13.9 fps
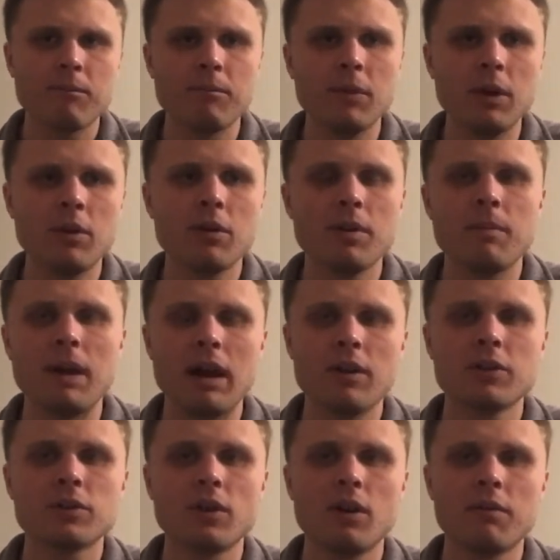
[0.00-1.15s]
literally
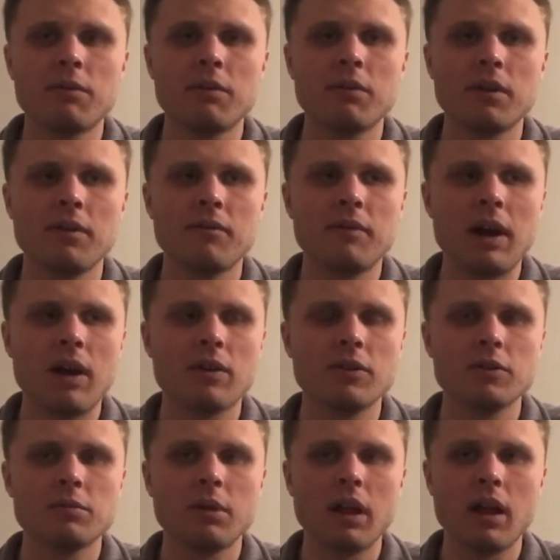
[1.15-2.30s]
bounced off of a
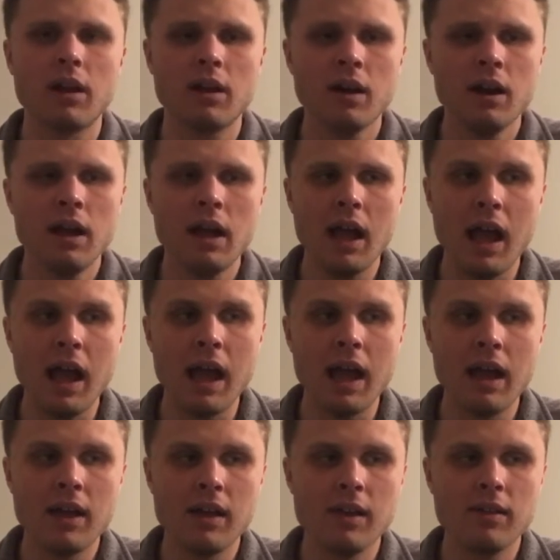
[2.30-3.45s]
Falcons player,
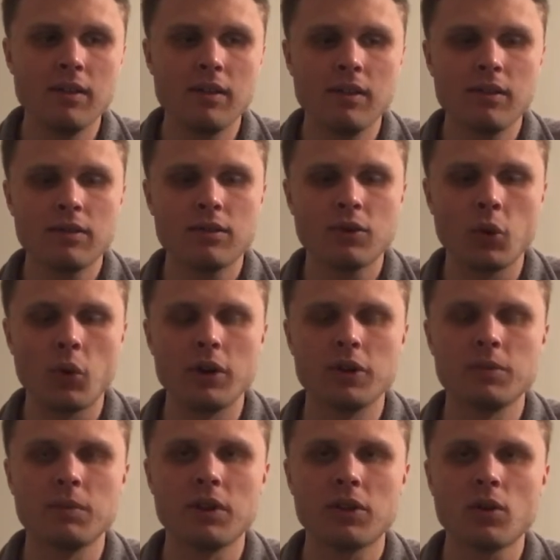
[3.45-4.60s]
and Torrey
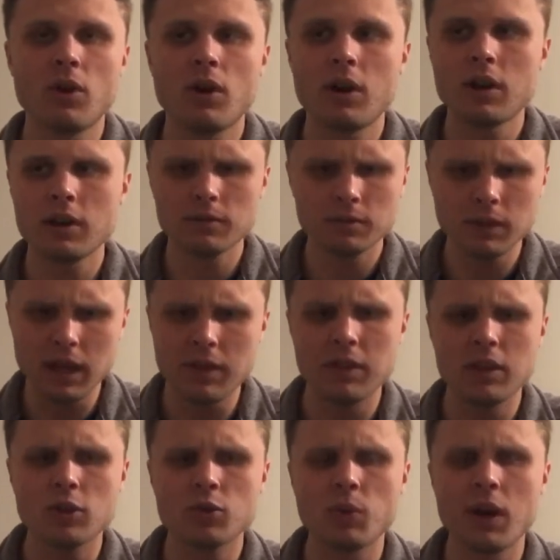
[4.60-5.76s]
Smith caught it. And the
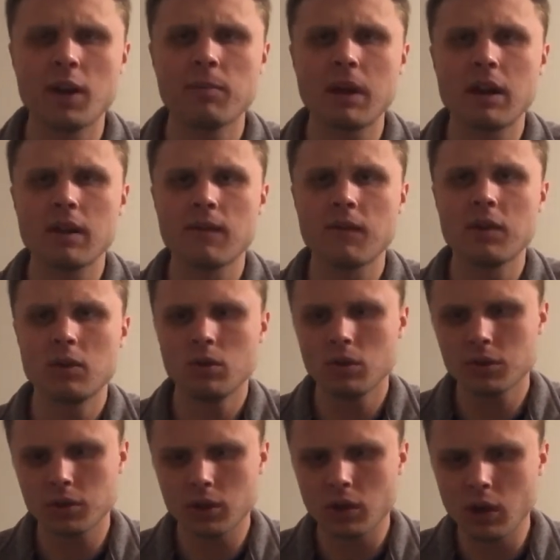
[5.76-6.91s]
Eagles wound up getting a field goal
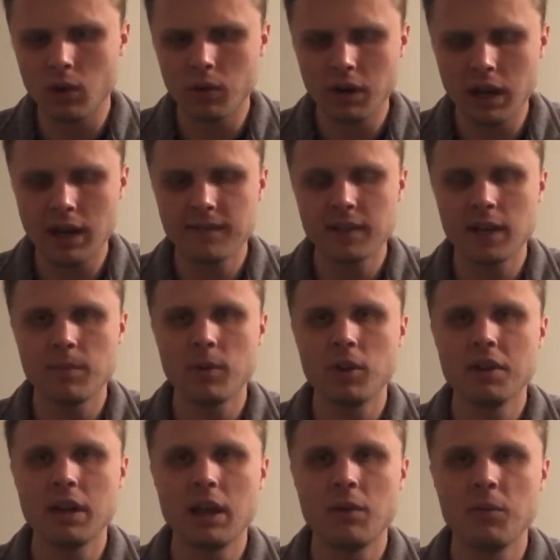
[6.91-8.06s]
to go into halftime
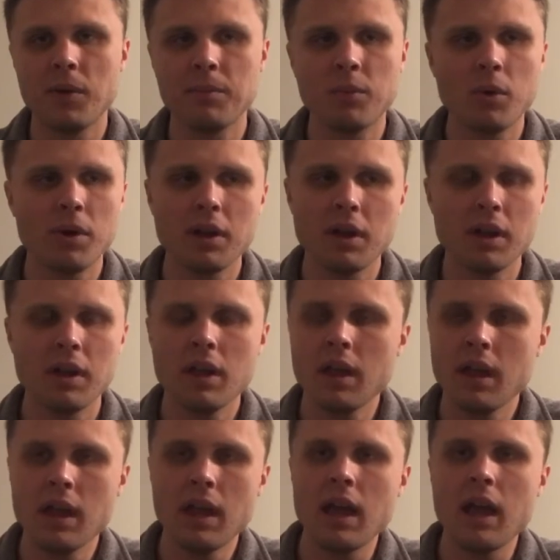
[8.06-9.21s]
only down 1 point.
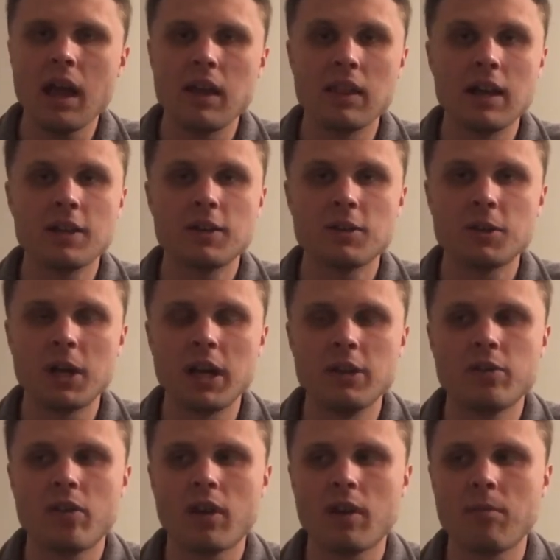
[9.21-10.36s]
And that
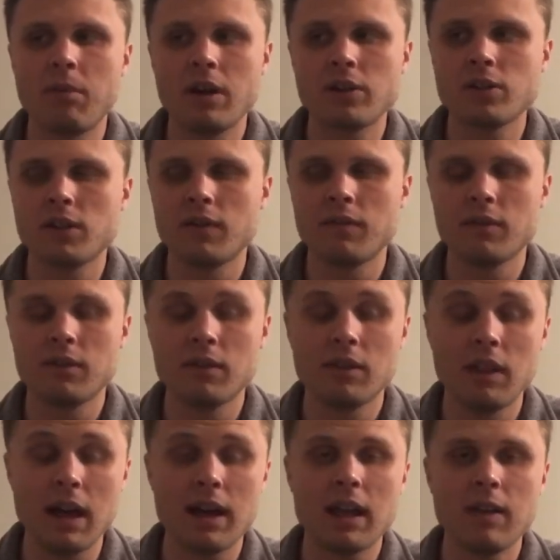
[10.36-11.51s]
changed the complexion of
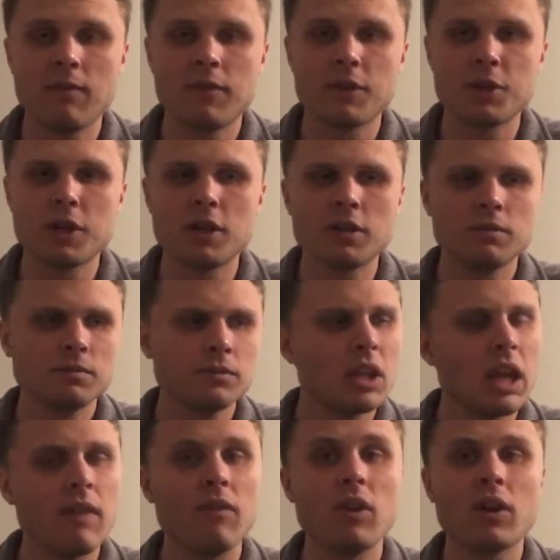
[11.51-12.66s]
that game for sure.
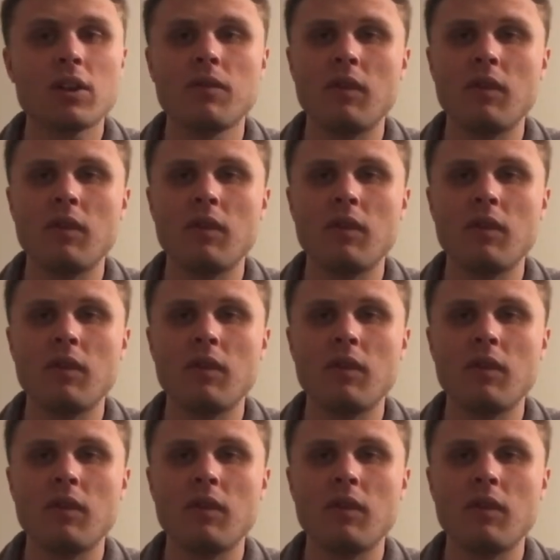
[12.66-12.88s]
If you look at the